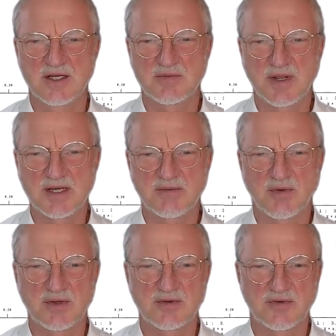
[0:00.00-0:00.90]

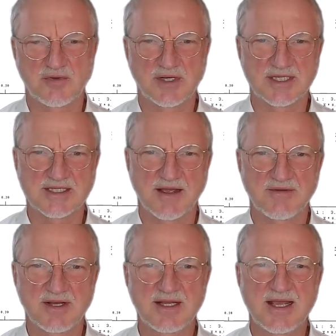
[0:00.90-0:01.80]
21 to
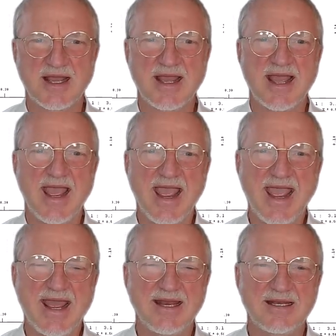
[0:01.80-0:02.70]
37
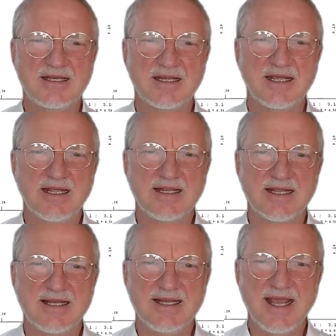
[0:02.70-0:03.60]
and in the
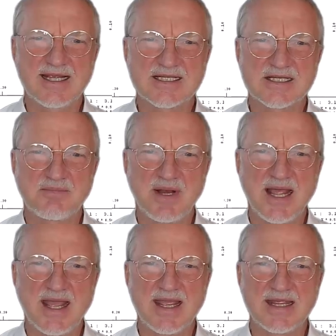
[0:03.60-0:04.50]
next
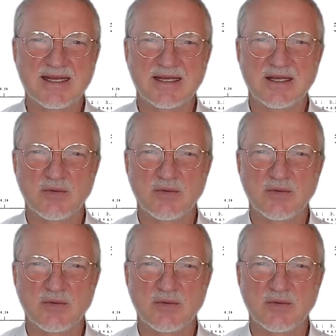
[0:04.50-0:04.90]
plane,